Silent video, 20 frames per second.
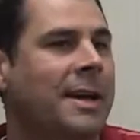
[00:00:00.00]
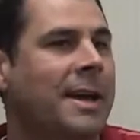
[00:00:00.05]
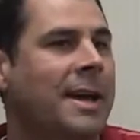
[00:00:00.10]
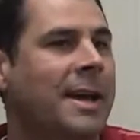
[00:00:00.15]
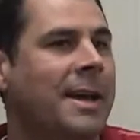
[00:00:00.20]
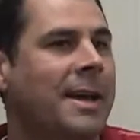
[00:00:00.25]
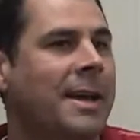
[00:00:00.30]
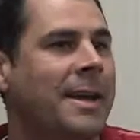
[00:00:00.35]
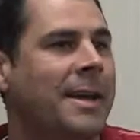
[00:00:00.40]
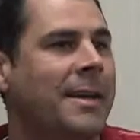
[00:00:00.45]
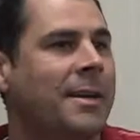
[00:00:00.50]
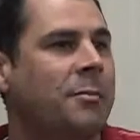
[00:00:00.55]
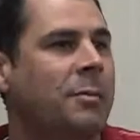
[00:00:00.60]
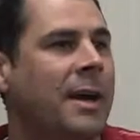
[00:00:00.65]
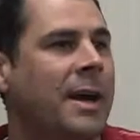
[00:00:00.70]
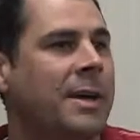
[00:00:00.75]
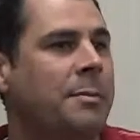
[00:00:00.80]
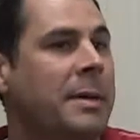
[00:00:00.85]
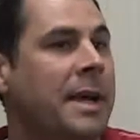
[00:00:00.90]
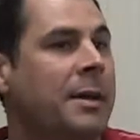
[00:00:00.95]
and
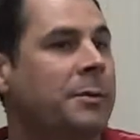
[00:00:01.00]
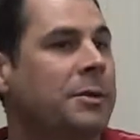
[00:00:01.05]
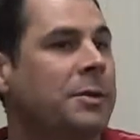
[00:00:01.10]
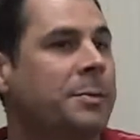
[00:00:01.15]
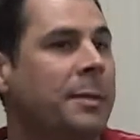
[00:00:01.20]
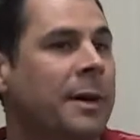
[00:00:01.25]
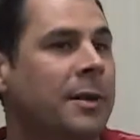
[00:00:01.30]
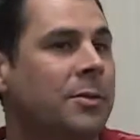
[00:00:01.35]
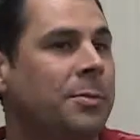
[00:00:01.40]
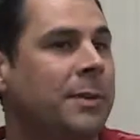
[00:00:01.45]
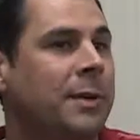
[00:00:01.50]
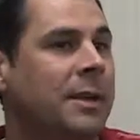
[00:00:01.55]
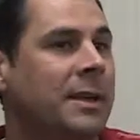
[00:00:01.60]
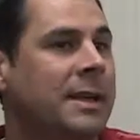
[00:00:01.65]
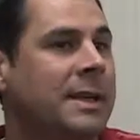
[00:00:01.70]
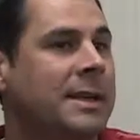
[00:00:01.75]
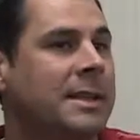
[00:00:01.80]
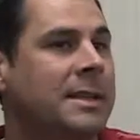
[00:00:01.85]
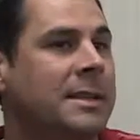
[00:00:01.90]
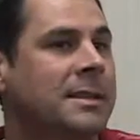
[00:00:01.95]
my main
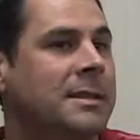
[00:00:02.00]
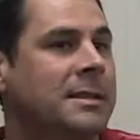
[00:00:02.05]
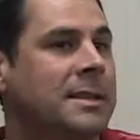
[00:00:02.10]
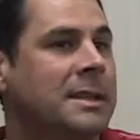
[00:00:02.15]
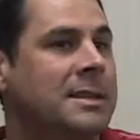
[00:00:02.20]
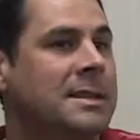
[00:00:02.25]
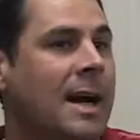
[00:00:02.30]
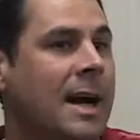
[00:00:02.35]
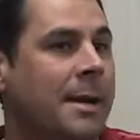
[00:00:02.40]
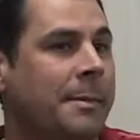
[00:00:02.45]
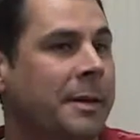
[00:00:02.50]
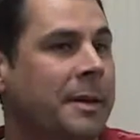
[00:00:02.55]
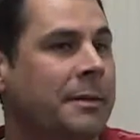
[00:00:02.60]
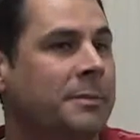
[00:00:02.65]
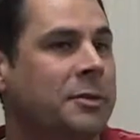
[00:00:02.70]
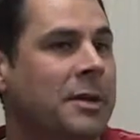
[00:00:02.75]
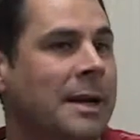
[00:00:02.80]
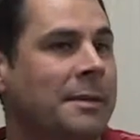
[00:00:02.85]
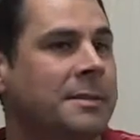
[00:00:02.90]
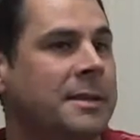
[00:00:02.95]
responsibility is the timing
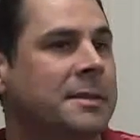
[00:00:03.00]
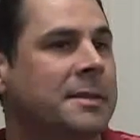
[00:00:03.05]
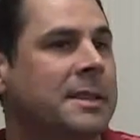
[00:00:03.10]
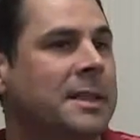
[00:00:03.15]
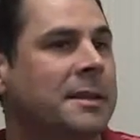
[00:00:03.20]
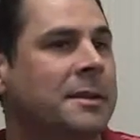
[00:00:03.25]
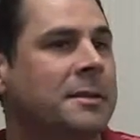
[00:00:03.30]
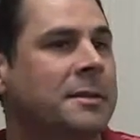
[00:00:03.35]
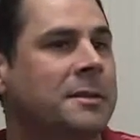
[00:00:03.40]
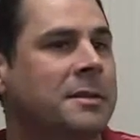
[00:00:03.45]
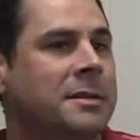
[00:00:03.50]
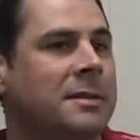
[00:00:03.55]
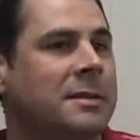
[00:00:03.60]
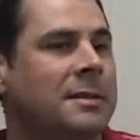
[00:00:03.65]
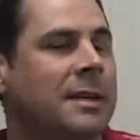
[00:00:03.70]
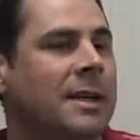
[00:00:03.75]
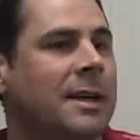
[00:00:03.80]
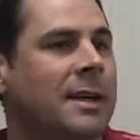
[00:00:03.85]
of traffic signals,